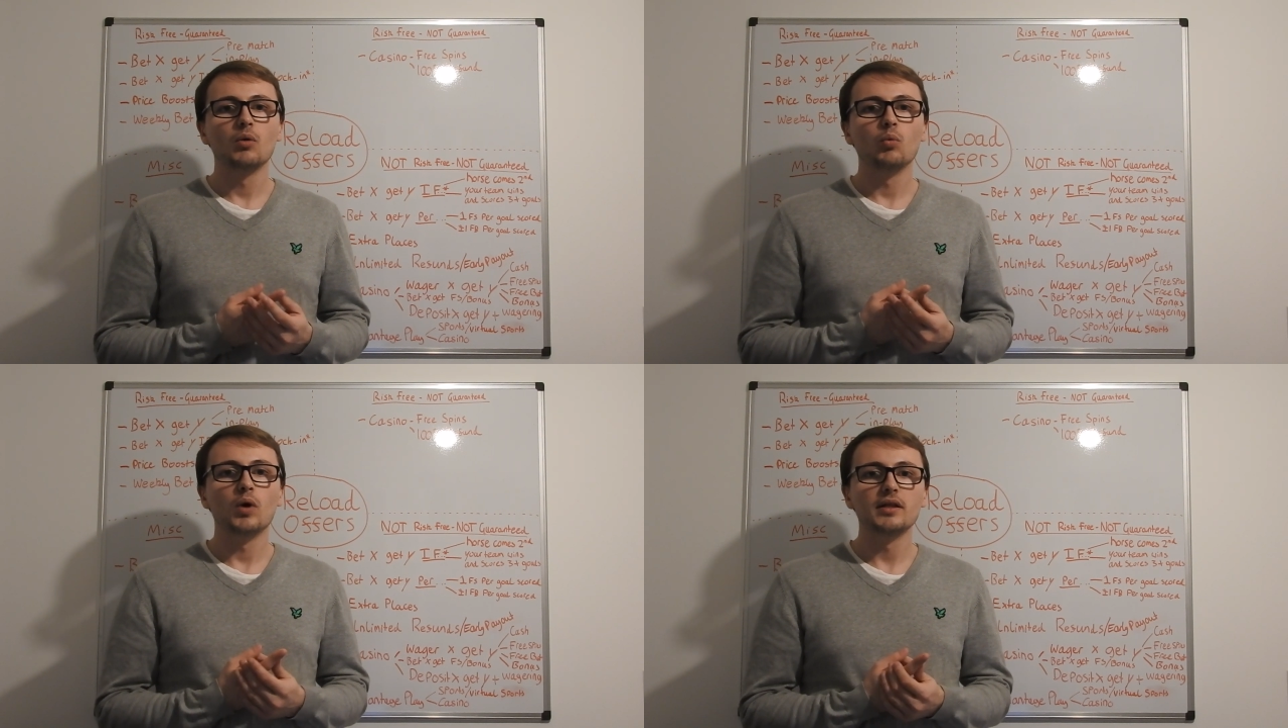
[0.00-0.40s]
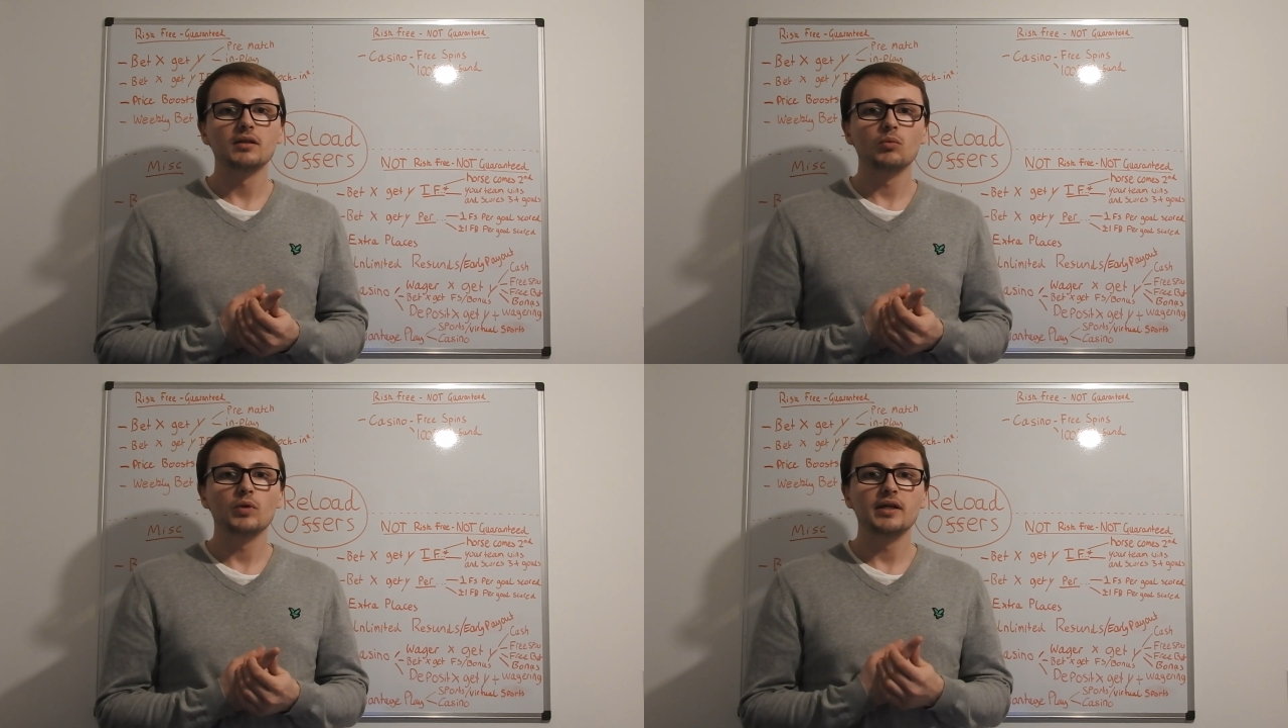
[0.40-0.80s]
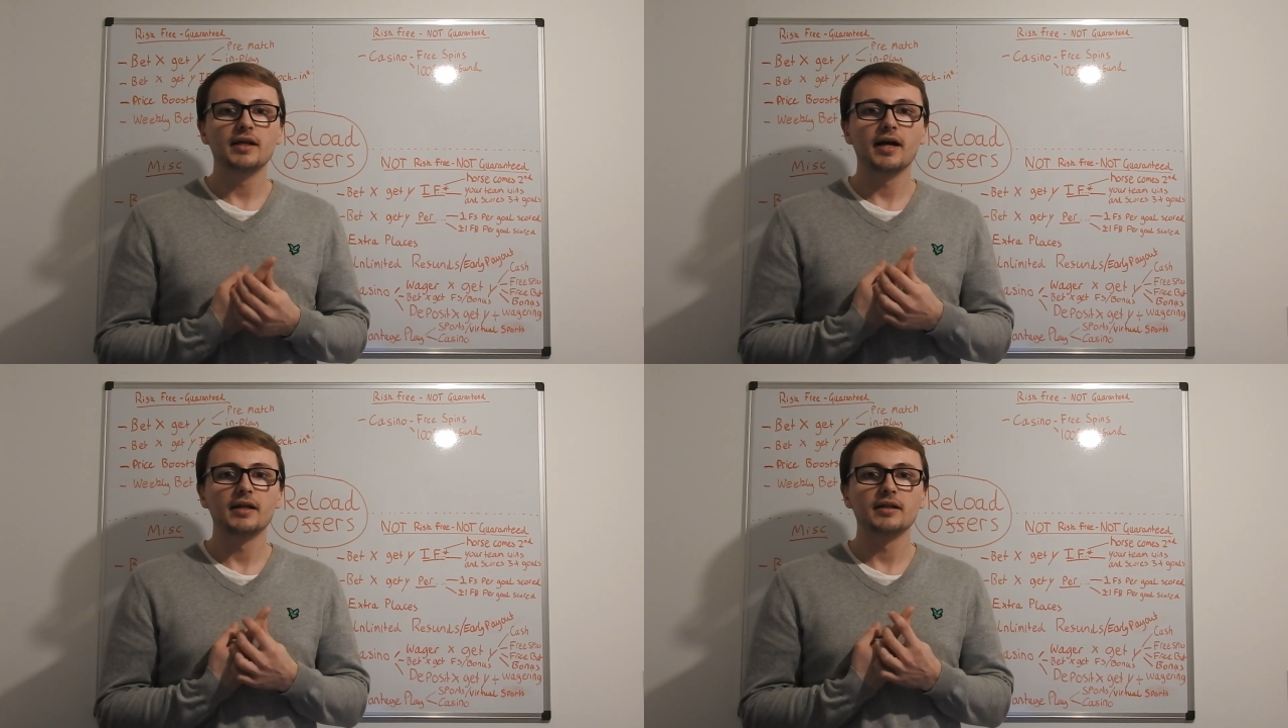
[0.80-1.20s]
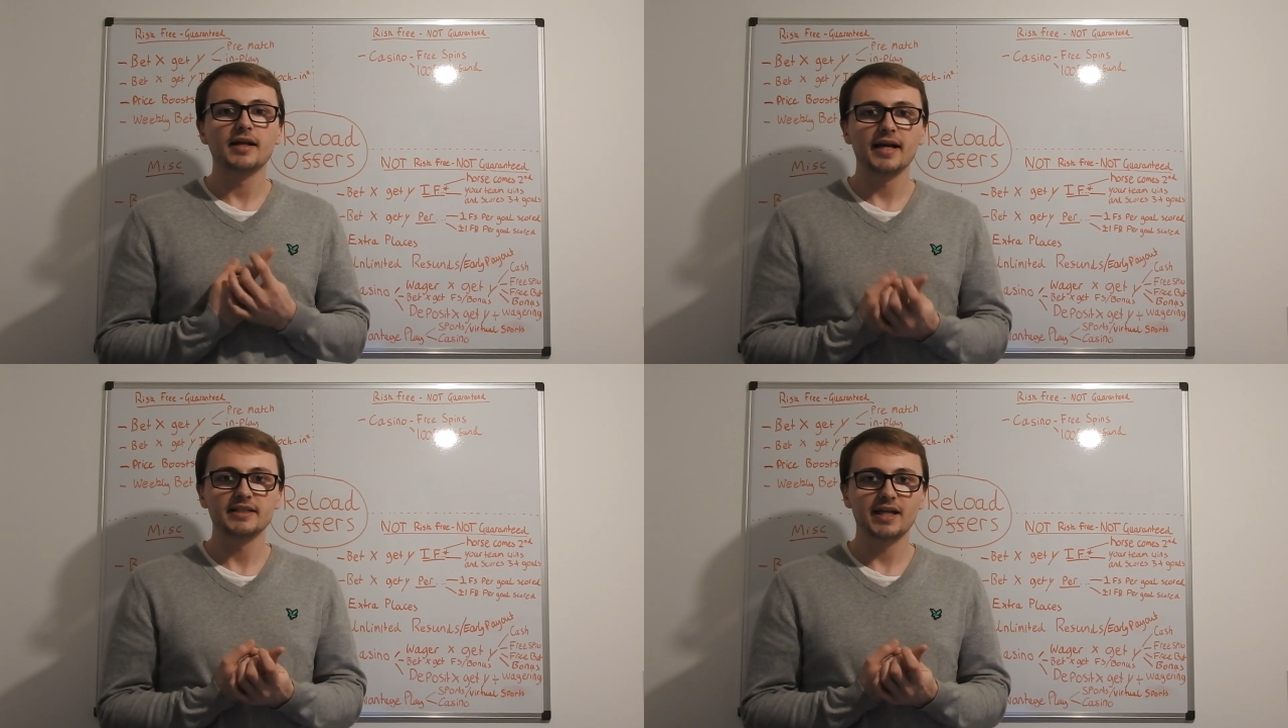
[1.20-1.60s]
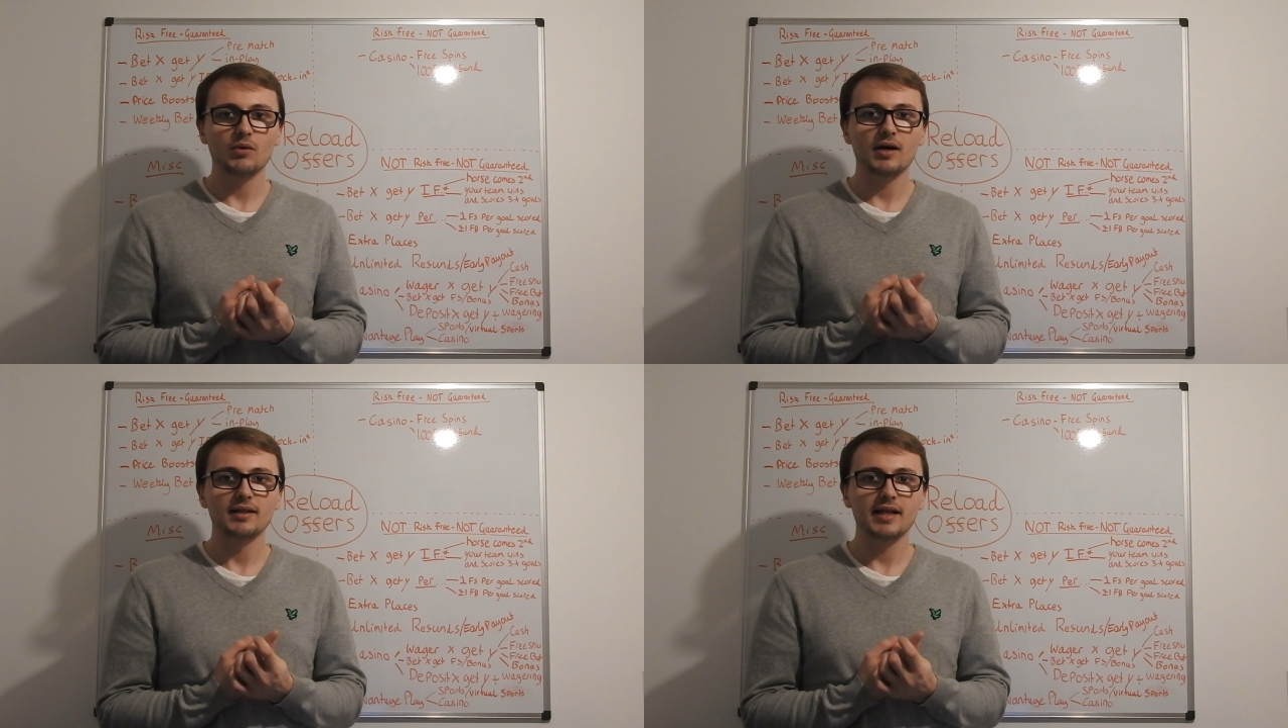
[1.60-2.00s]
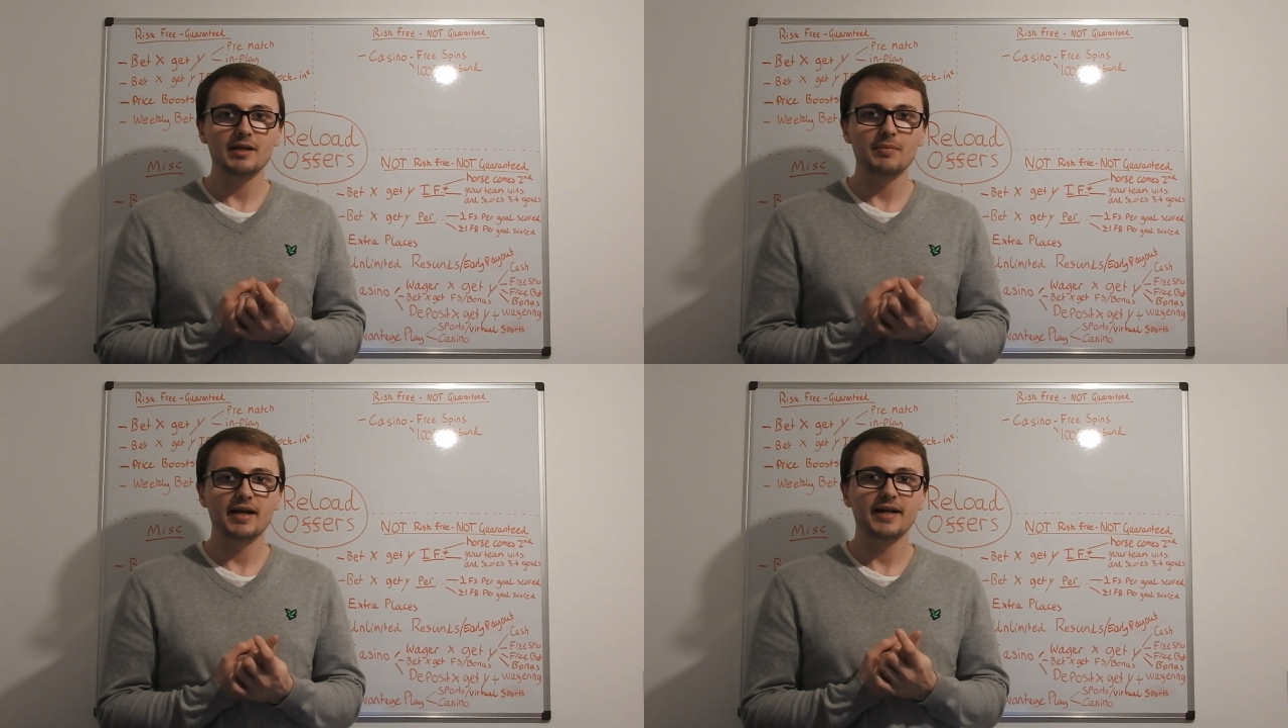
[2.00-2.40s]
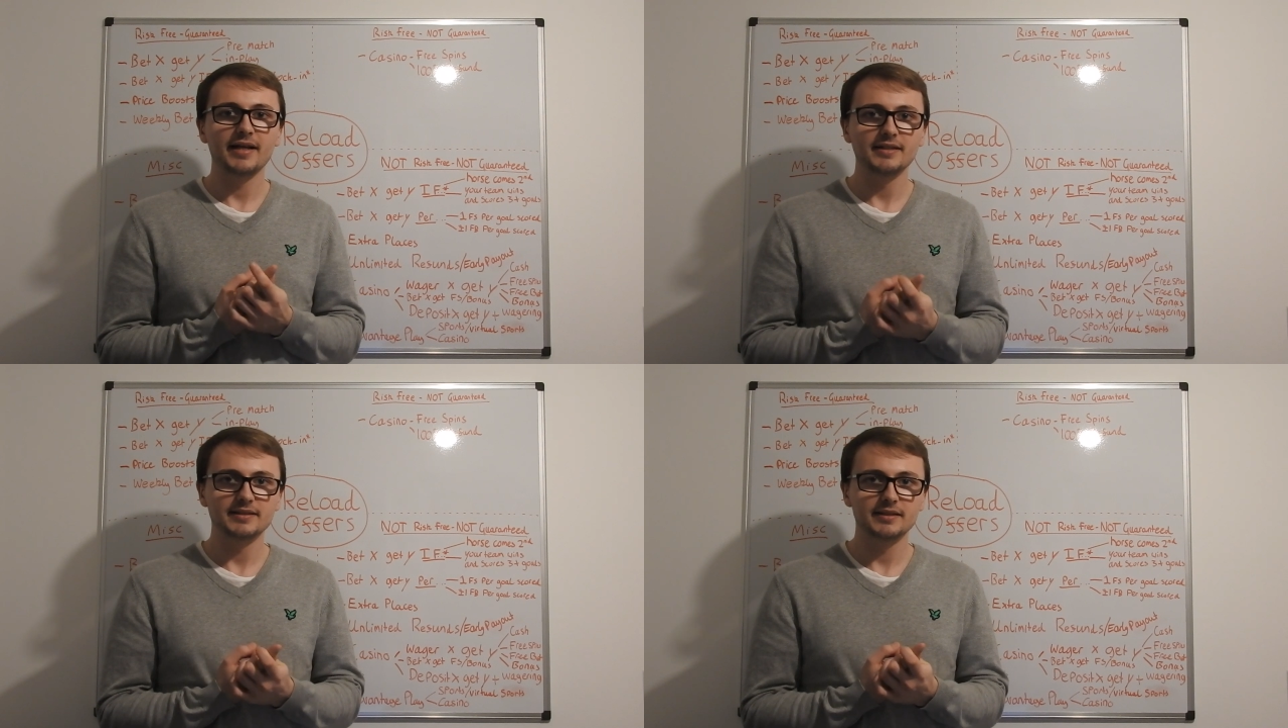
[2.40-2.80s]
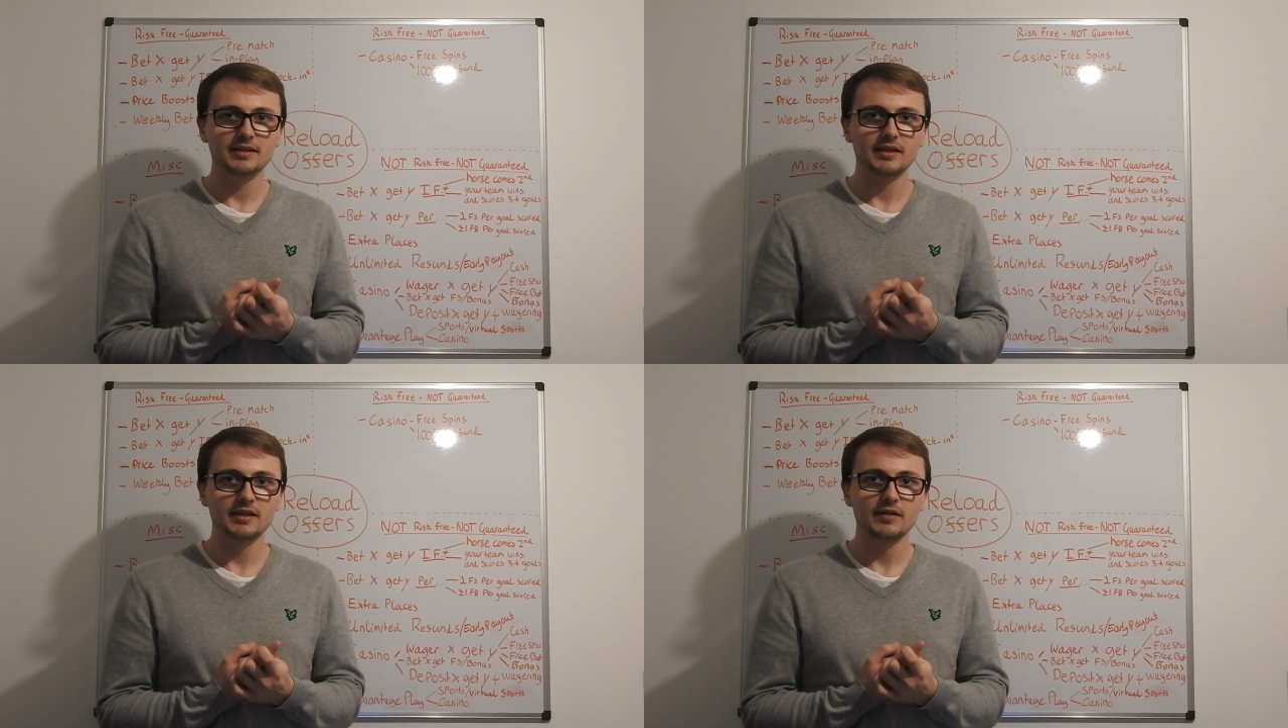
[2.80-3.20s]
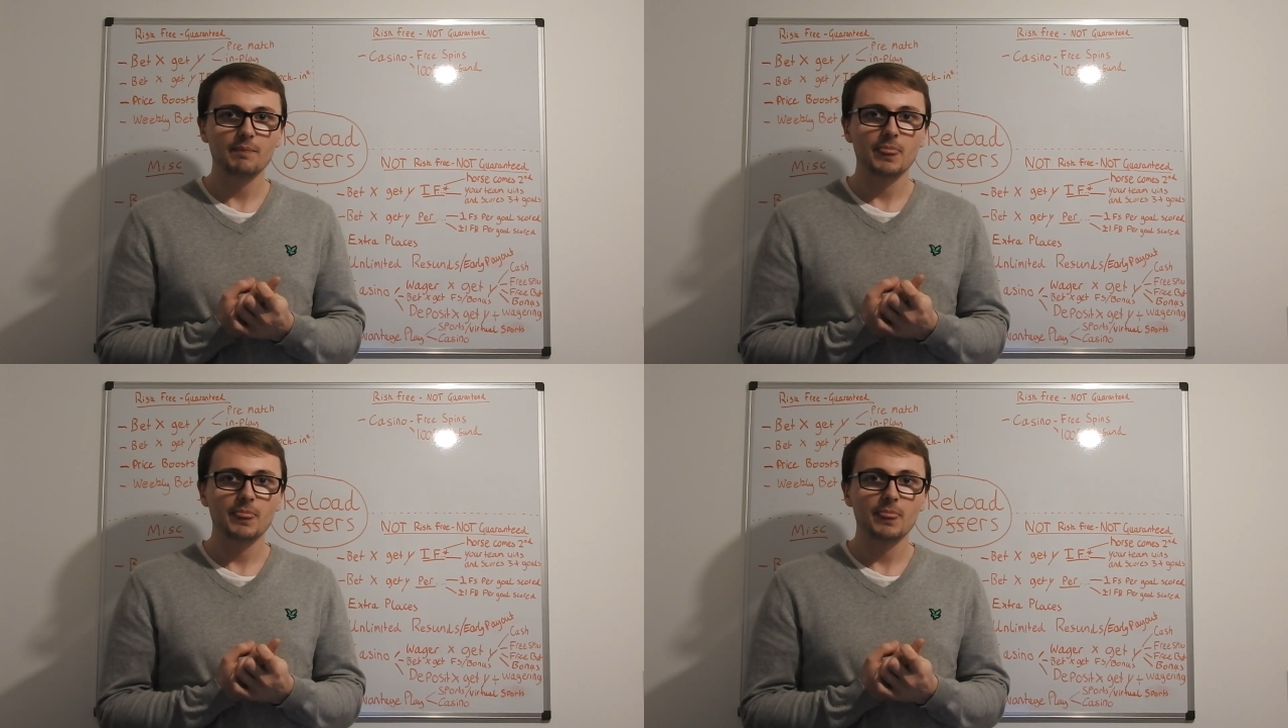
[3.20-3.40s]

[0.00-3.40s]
One, we can cash out our lay bet instantly